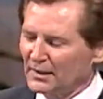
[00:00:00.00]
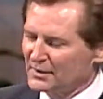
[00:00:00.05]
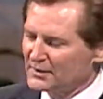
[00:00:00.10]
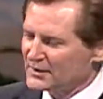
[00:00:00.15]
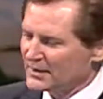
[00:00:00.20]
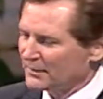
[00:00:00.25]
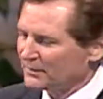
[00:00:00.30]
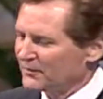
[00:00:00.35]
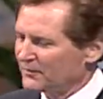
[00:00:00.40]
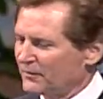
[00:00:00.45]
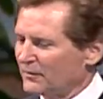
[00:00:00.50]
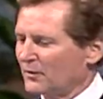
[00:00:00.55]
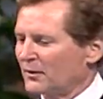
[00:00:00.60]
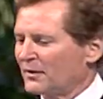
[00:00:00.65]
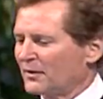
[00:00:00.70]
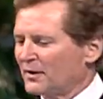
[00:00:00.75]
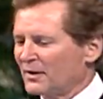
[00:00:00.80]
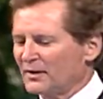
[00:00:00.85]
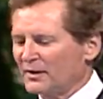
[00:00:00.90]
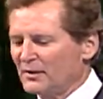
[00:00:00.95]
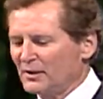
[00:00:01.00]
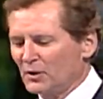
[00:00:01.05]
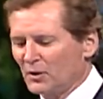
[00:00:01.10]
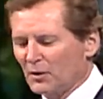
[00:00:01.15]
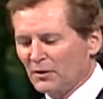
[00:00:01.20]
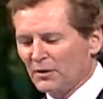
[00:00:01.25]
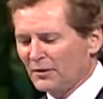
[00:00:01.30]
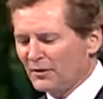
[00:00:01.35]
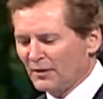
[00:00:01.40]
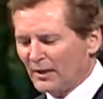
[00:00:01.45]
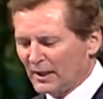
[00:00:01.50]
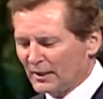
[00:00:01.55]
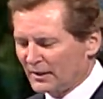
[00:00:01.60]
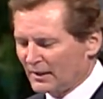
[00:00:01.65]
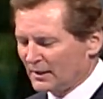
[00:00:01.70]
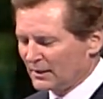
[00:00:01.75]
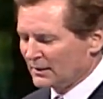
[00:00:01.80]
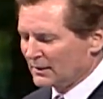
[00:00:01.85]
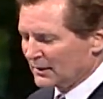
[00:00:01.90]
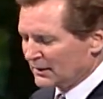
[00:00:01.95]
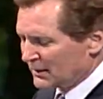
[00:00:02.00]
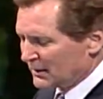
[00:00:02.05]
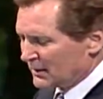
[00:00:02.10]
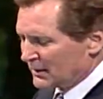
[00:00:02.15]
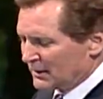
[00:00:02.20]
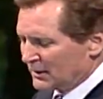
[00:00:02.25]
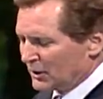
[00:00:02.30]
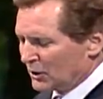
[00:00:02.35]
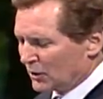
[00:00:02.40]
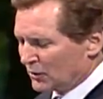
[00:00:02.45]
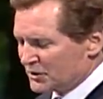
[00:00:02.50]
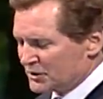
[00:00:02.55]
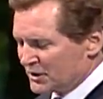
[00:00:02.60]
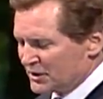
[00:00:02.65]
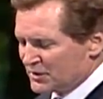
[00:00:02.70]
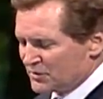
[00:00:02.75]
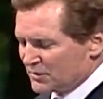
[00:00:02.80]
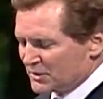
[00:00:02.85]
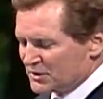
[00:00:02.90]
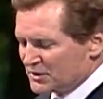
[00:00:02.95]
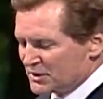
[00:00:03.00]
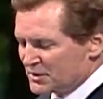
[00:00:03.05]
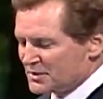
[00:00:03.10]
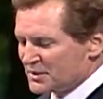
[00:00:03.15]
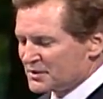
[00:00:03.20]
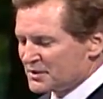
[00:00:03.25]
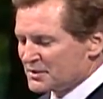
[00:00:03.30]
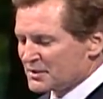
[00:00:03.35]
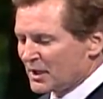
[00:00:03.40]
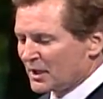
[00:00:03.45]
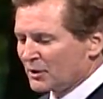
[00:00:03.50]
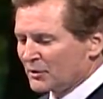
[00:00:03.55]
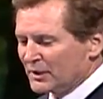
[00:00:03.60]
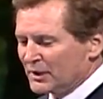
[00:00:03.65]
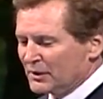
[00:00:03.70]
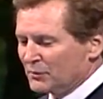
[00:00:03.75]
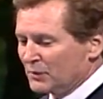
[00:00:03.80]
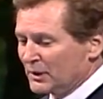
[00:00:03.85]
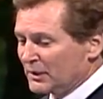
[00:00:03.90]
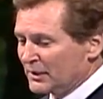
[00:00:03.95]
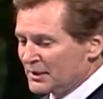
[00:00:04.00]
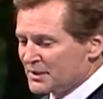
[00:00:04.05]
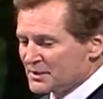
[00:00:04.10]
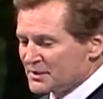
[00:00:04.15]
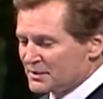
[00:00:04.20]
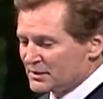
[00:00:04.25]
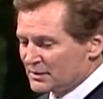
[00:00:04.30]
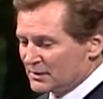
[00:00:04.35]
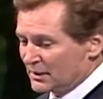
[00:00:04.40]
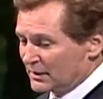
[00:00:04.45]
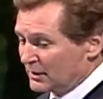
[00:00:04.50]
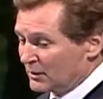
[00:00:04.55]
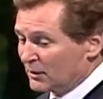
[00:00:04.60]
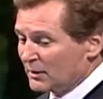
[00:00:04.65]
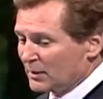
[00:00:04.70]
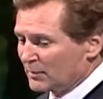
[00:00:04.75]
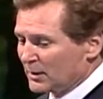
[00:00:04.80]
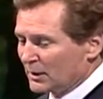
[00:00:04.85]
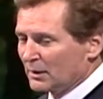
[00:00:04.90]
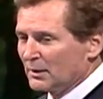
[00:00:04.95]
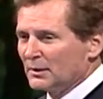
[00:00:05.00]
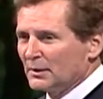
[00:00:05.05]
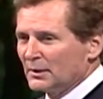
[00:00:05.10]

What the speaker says: except for, the thought that, geez, when Jesus is hungry, he really is irritable.